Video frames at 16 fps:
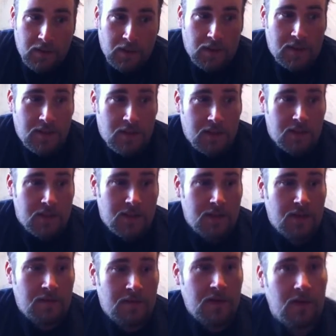Like I say, this
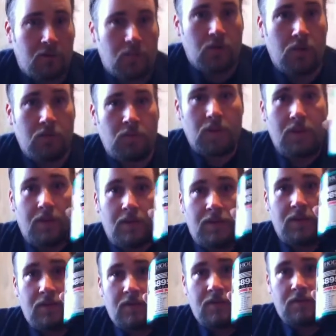stuff here worked
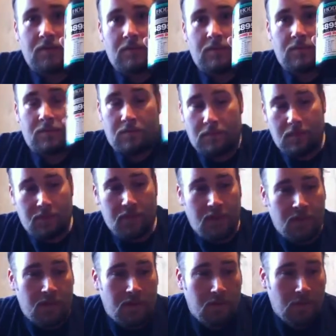wonders, if
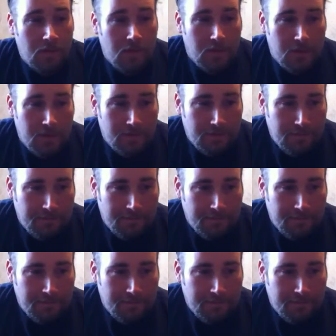anybody wonders.